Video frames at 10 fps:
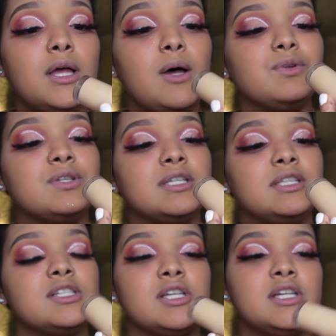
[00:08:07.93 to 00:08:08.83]
which is in the
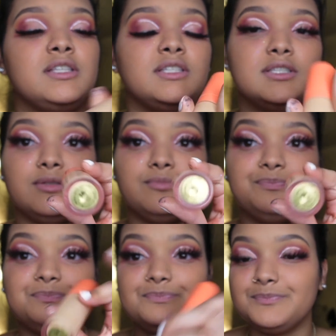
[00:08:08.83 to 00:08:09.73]
shade 16.
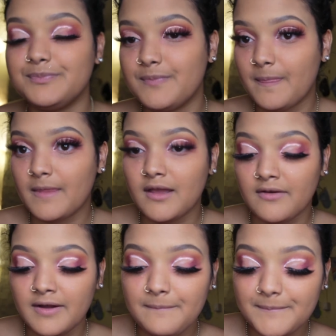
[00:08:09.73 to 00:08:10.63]
Alright,